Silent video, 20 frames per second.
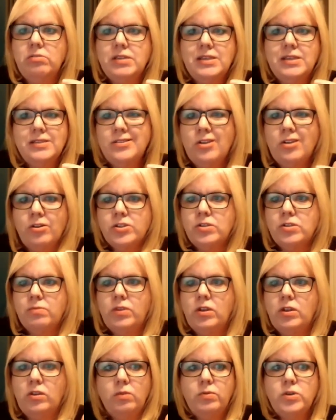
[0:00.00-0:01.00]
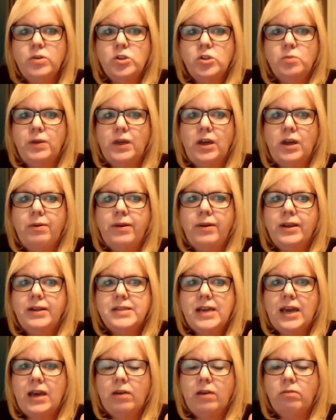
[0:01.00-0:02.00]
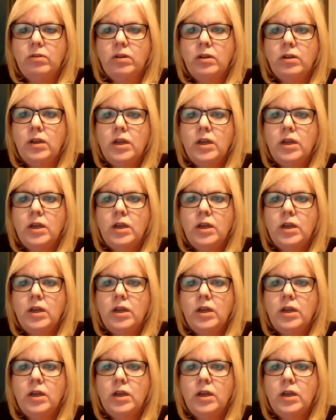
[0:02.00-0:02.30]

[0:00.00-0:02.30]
it's not something that we should be going down.